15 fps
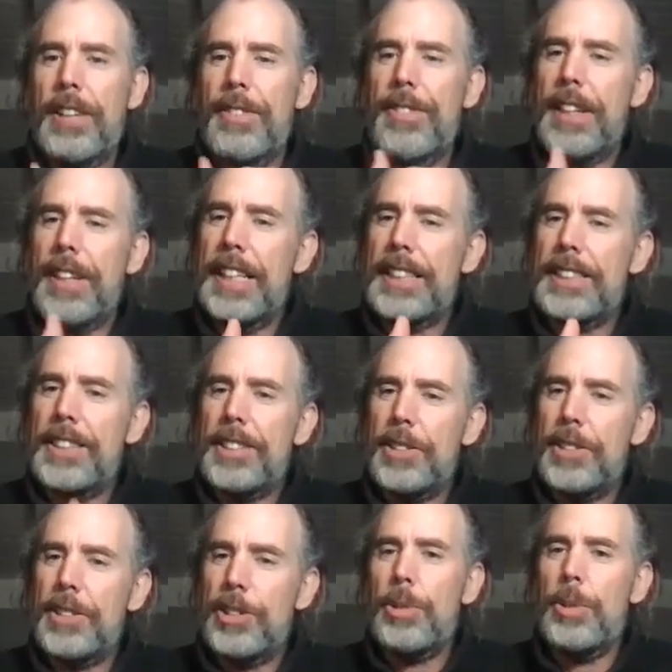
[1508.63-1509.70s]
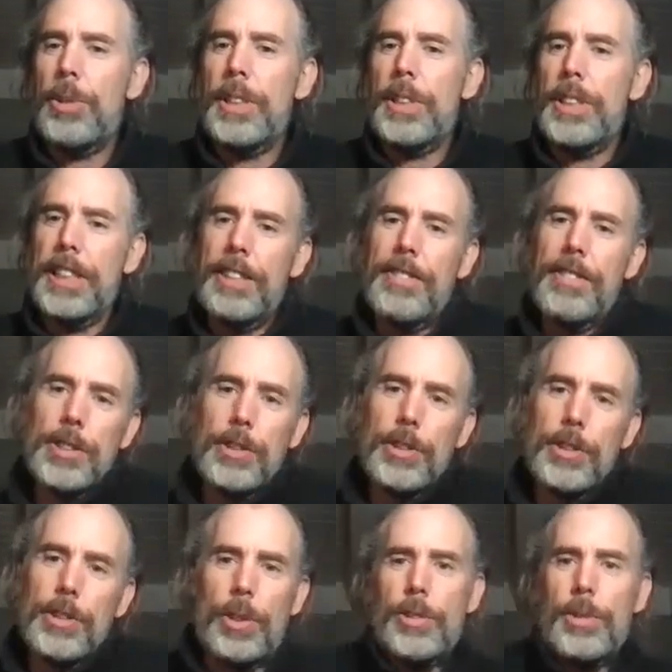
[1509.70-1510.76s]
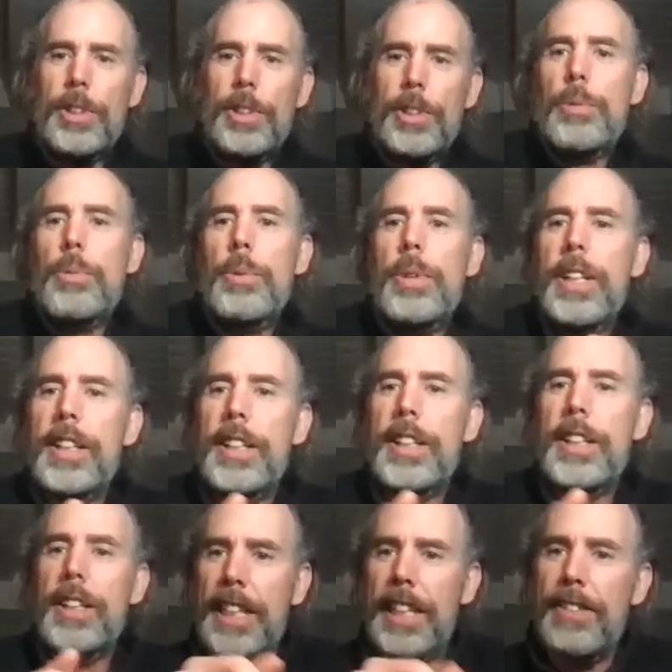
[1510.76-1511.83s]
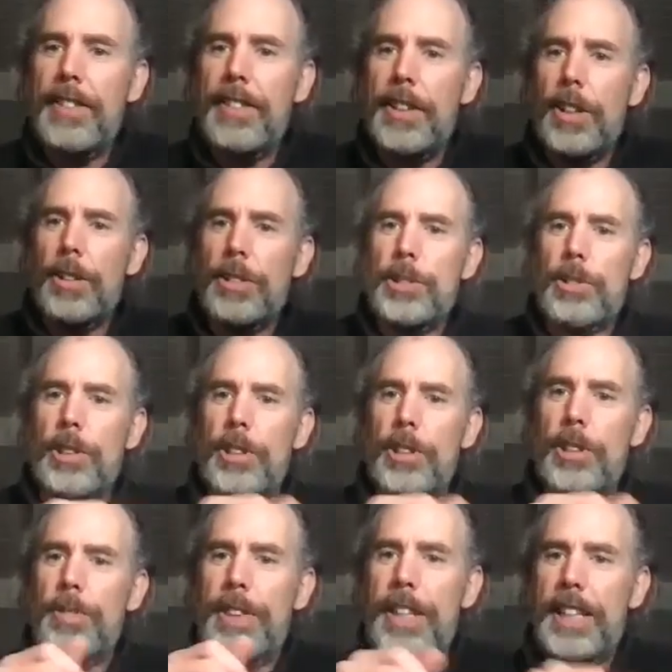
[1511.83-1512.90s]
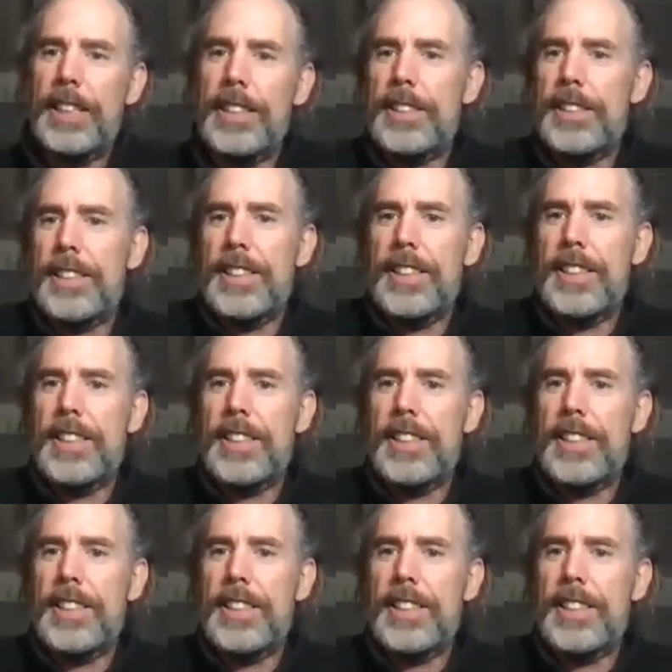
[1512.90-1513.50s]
I find that's true in even sort of doing the wiggling, even those sort of things,